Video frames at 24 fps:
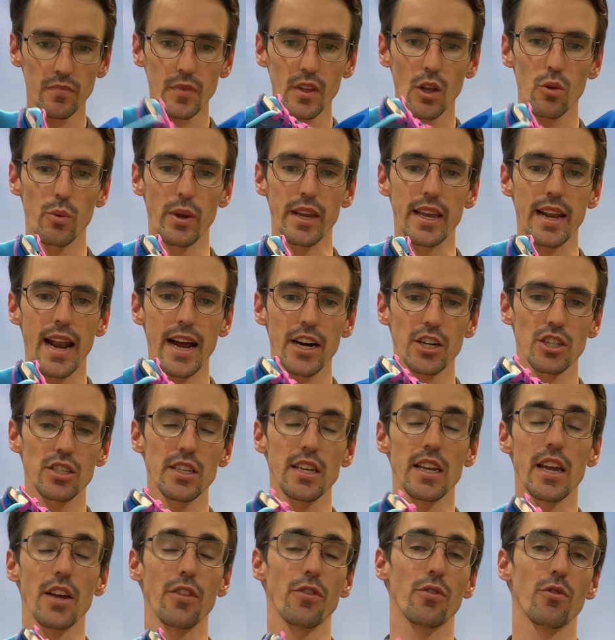we can actually
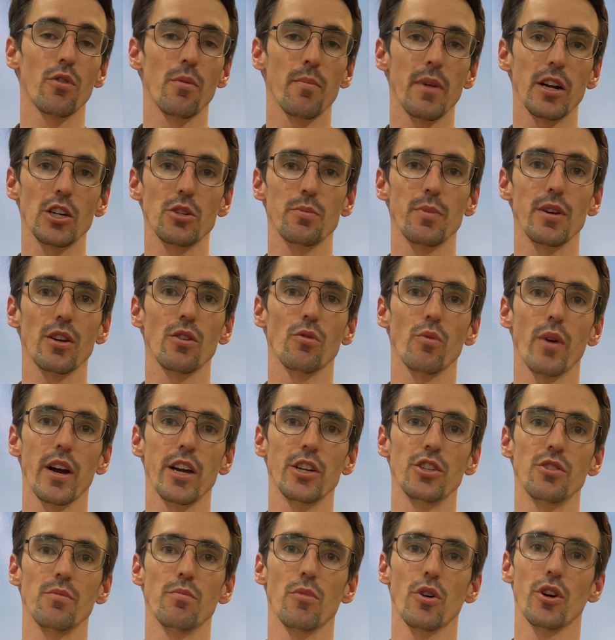get through a much bigger
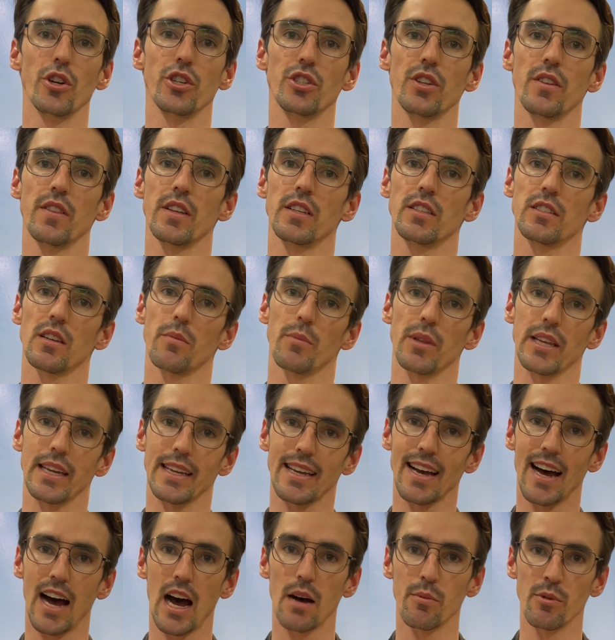range of motion than some of the
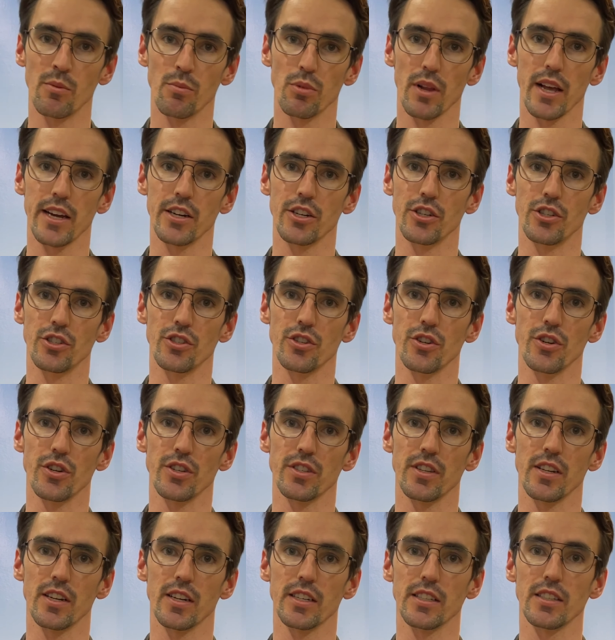carbon plated shoes
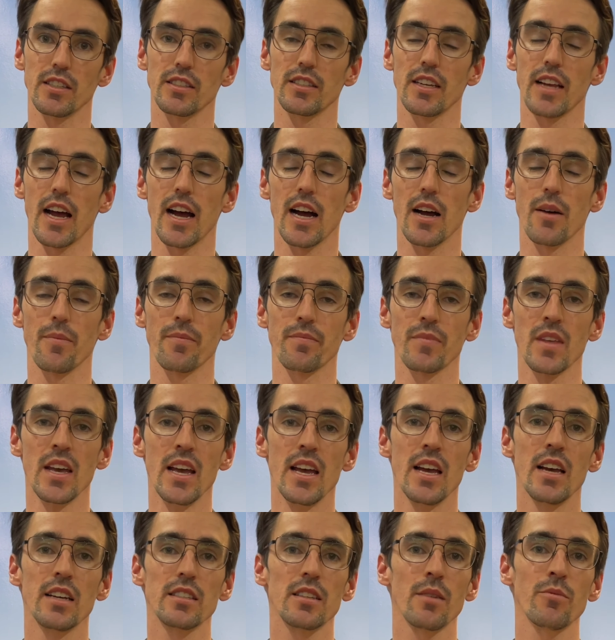that are
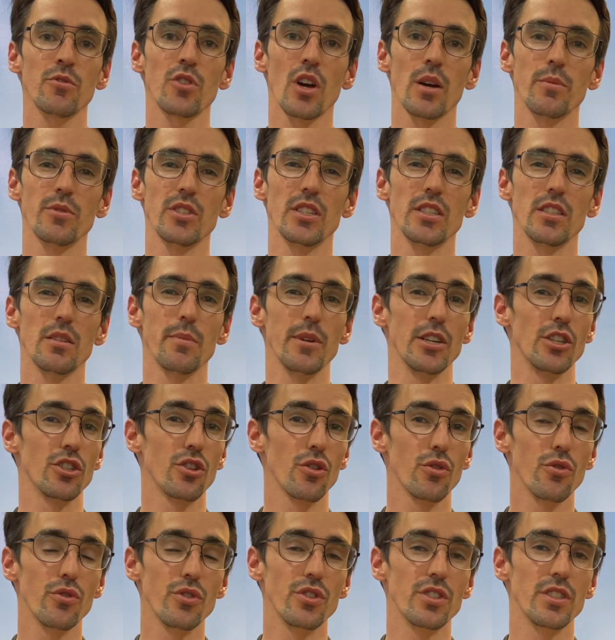sometimes just a bit
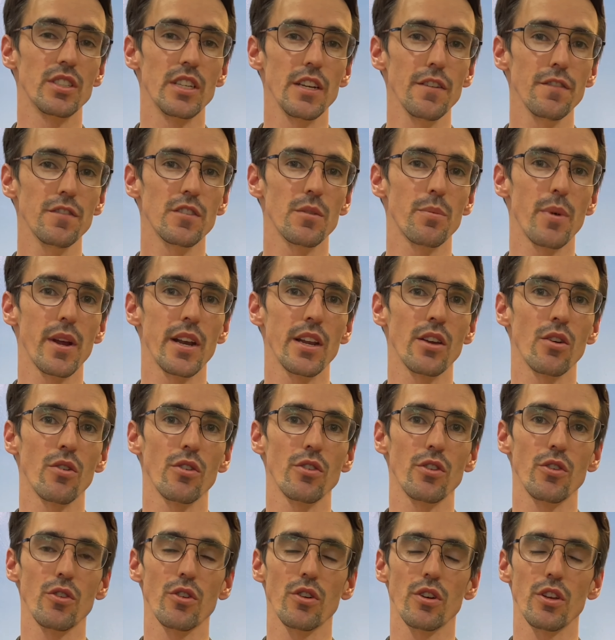too stiff, depending on
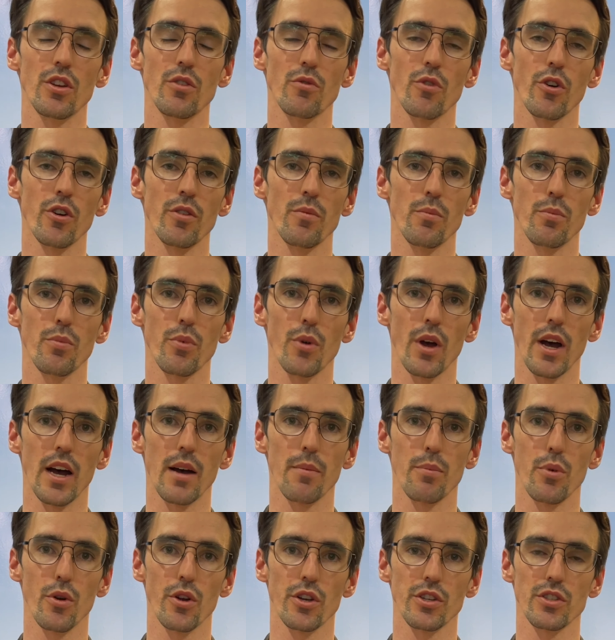your own
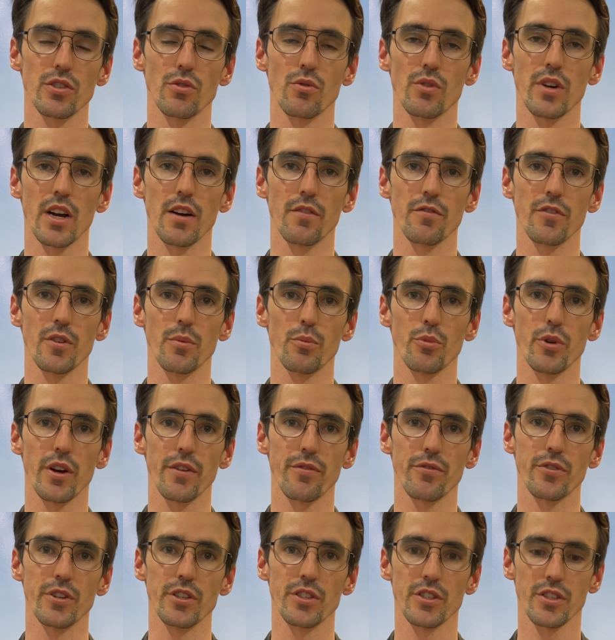personal comfort
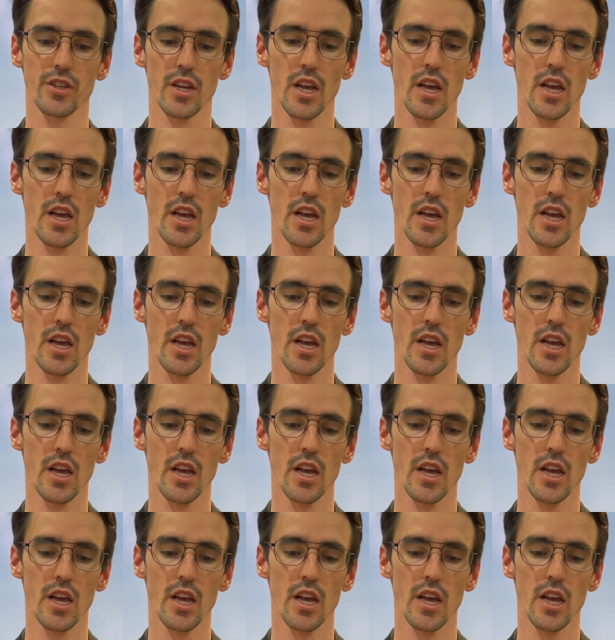preference.